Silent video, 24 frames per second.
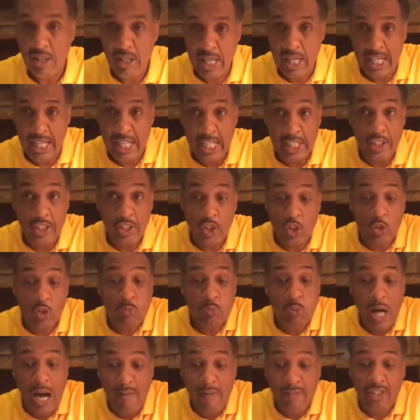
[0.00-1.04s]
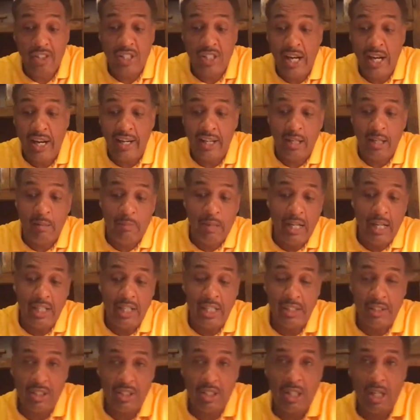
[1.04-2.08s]
And this is prophesying about
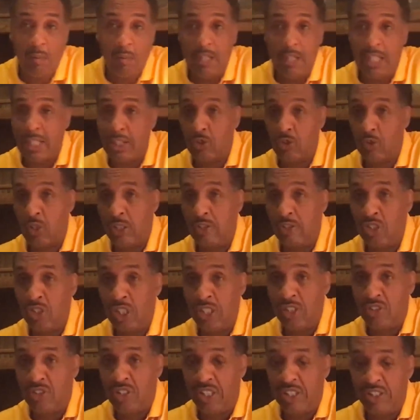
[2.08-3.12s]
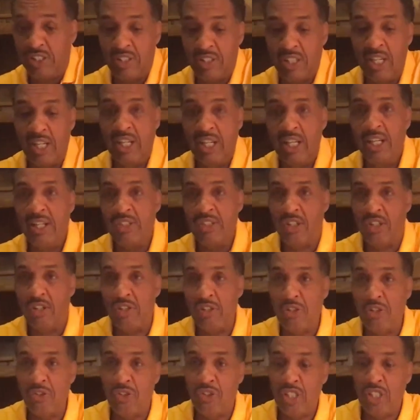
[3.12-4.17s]
his coming into existence. So
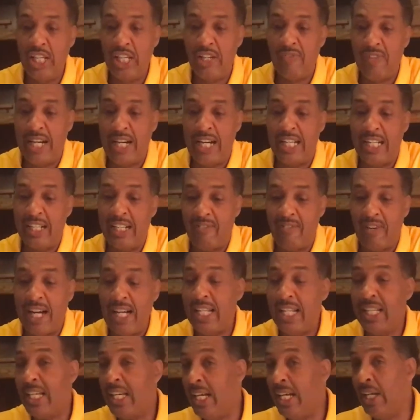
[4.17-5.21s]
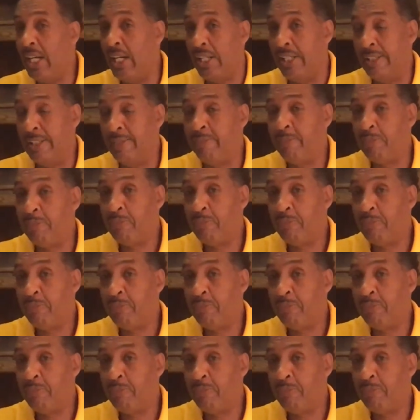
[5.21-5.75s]
you see right right here,